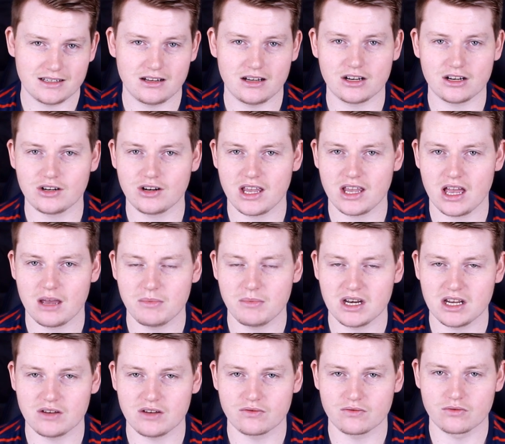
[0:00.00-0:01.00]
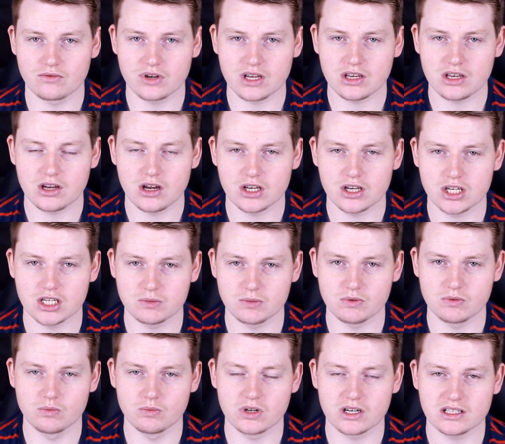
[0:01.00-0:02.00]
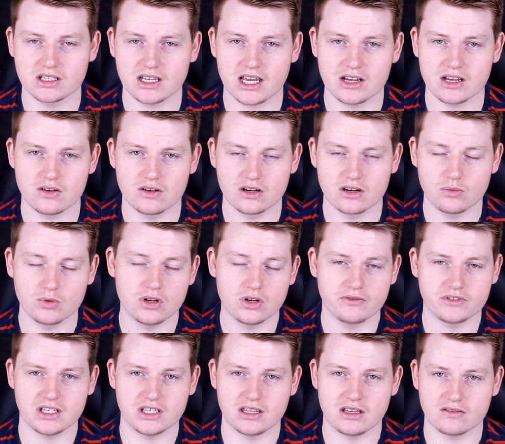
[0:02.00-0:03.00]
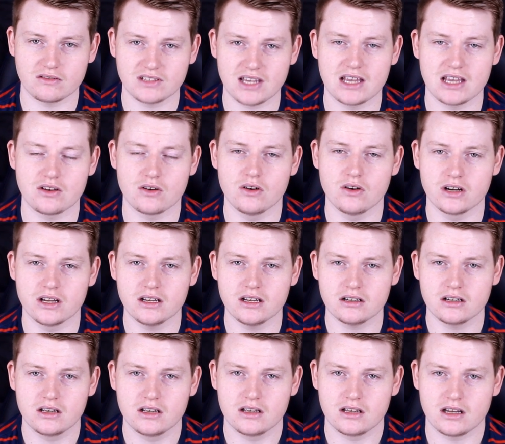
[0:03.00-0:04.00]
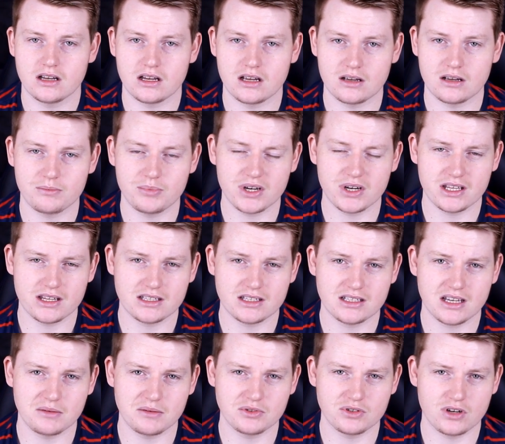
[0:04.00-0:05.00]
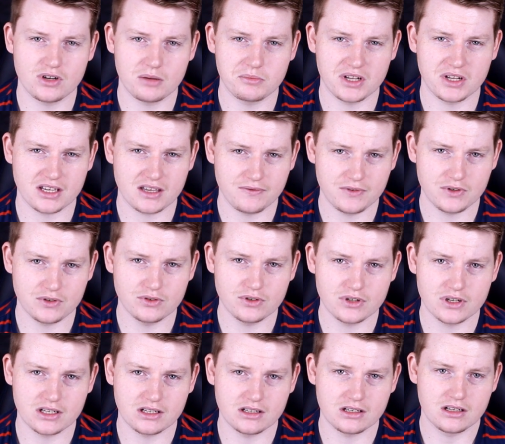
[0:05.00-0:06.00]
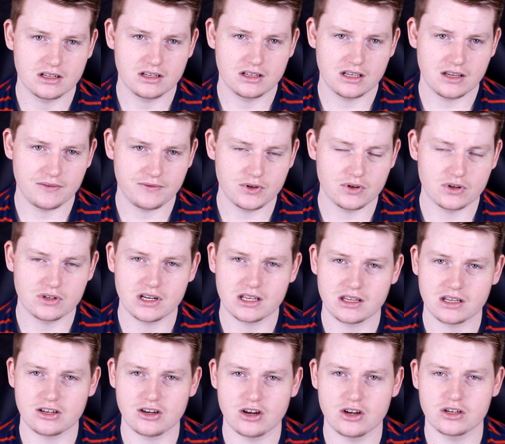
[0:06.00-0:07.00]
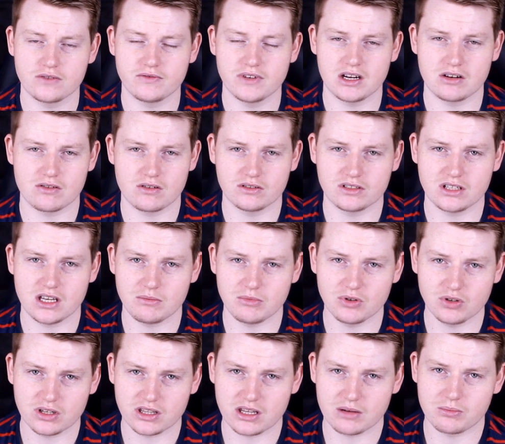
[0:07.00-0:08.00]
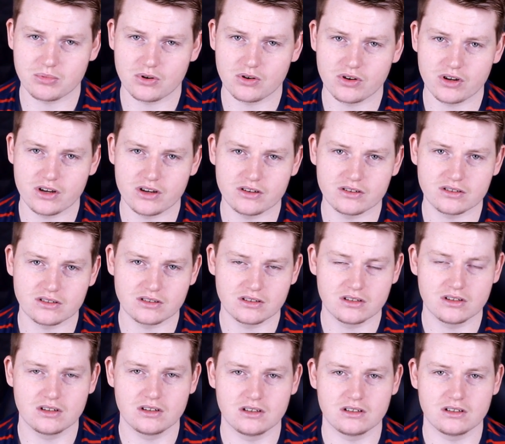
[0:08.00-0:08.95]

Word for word: I don't know how many rookie coaches would want to take on it. Well, obviously they'll take on it, but at the same time, like, if you're another coach of an NRL team, you look at that Broncos